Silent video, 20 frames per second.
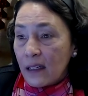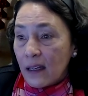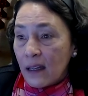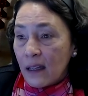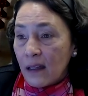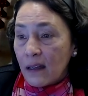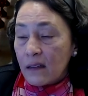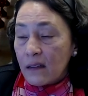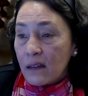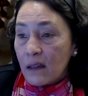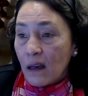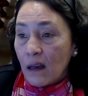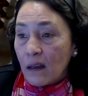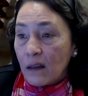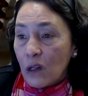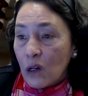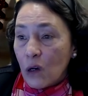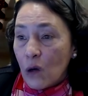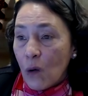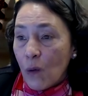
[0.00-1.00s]
And, uh,
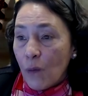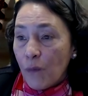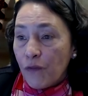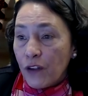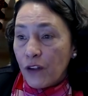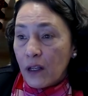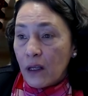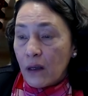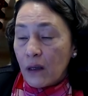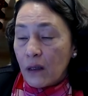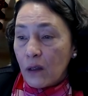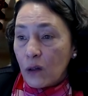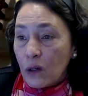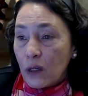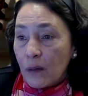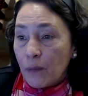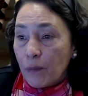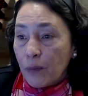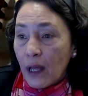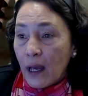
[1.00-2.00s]
you know, hopefully uh, you can
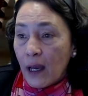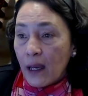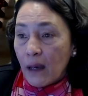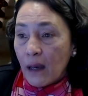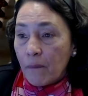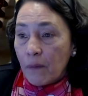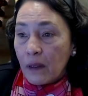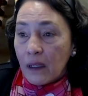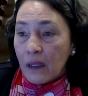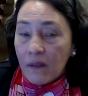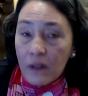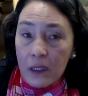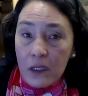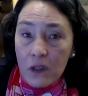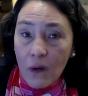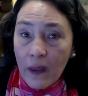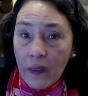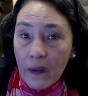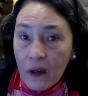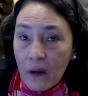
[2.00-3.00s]
apply. I believe it's
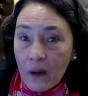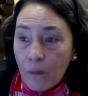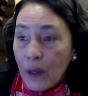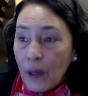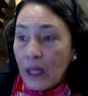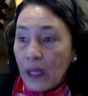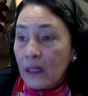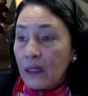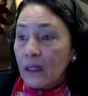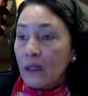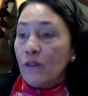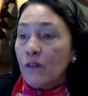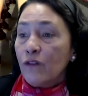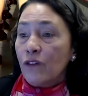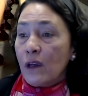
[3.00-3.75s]
rather competitive